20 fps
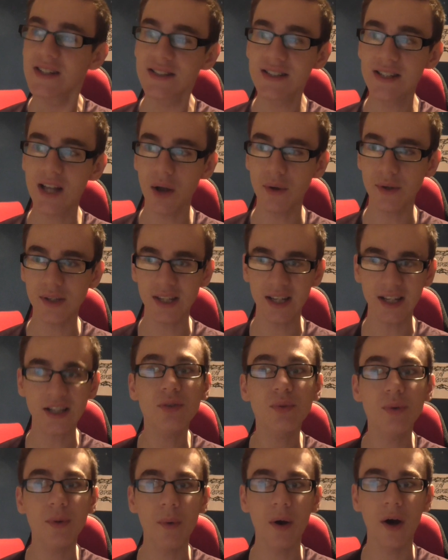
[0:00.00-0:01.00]

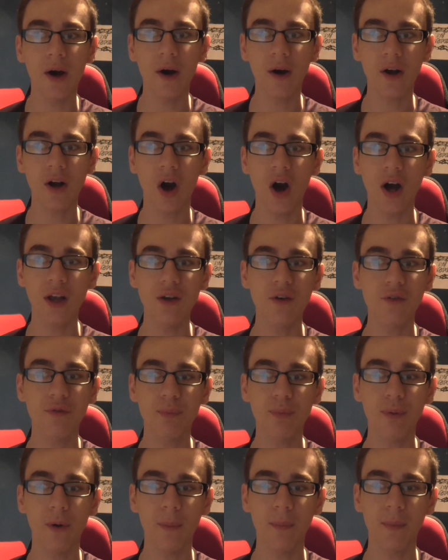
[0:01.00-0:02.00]
yes, we were kind
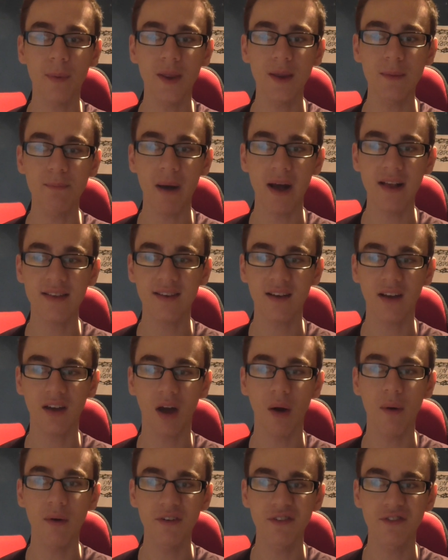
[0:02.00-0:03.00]
of probably better
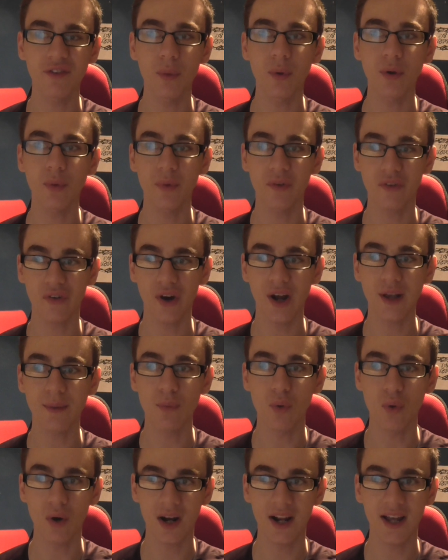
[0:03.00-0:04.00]
going forward and we
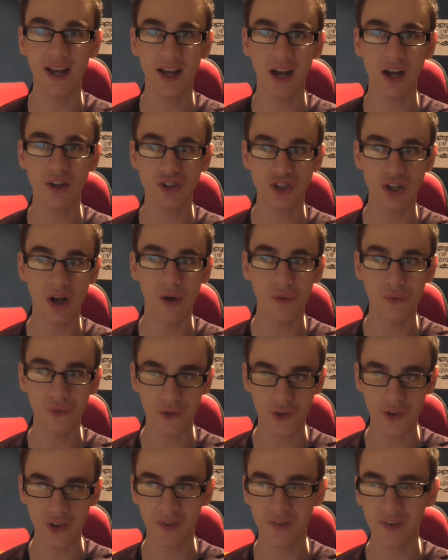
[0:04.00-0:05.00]
created more clear-cut chances.